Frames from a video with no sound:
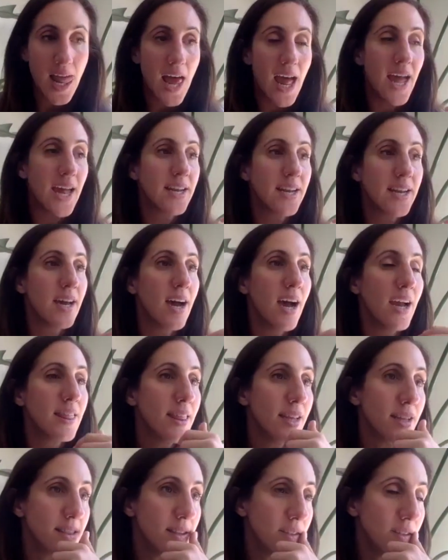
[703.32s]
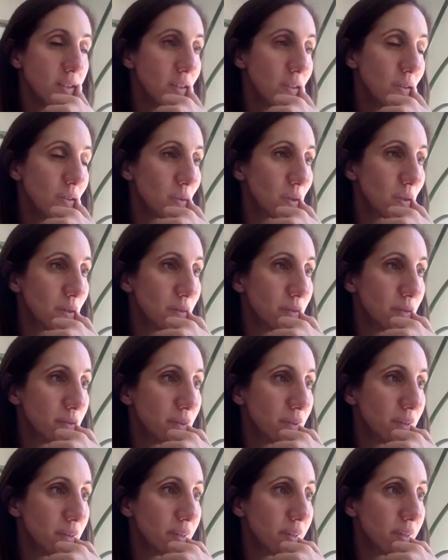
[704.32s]
And I think this is sort of
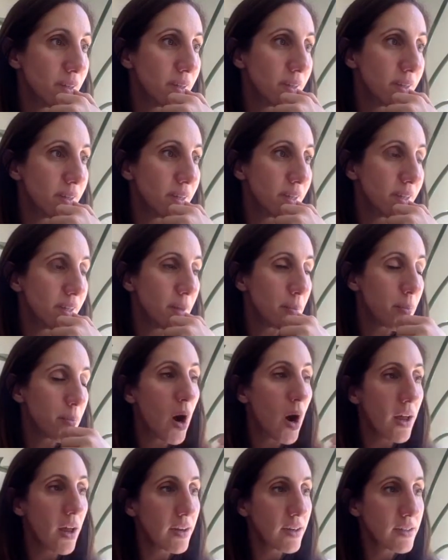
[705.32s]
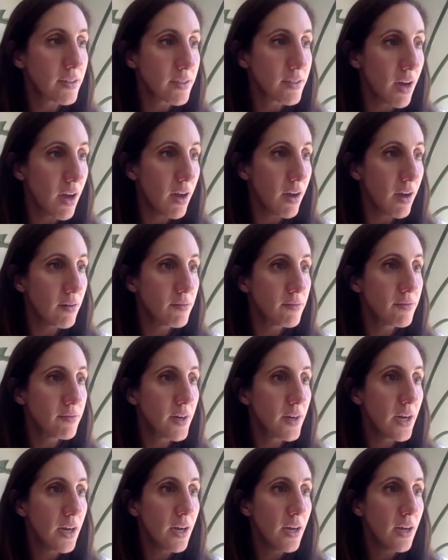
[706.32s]
a product of
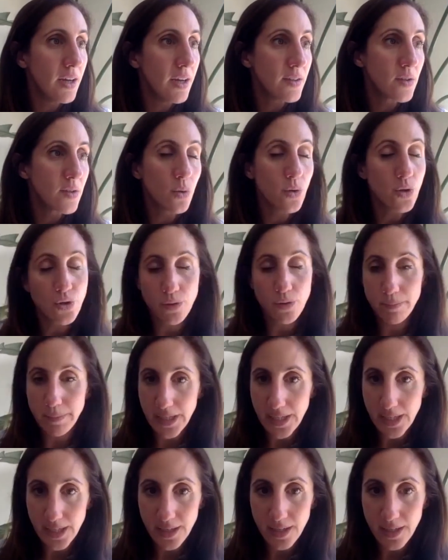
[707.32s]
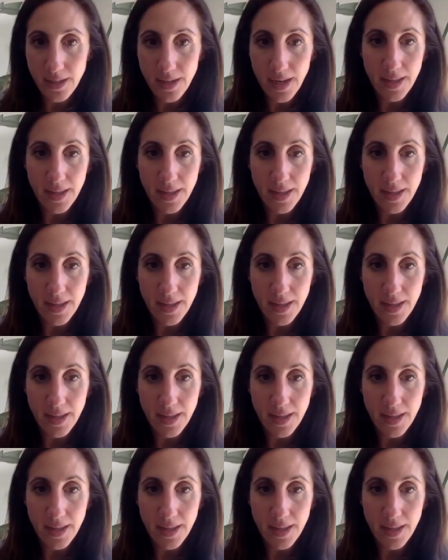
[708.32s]
social media.